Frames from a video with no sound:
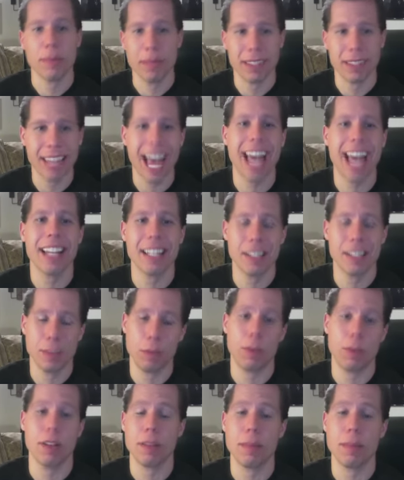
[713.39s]
But that is
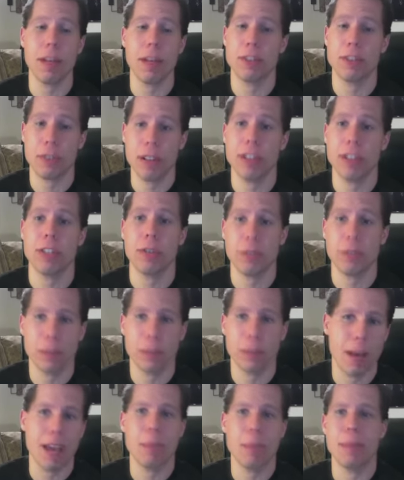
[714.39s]
one of the major issues, in
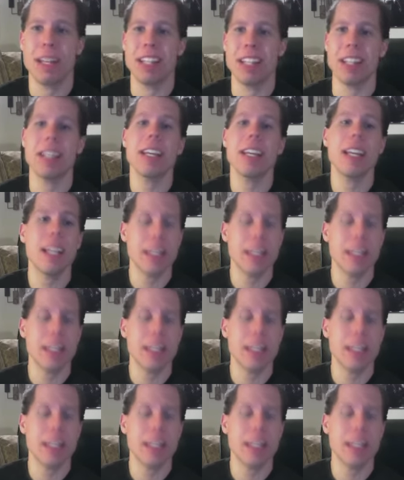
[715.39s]
my opinion.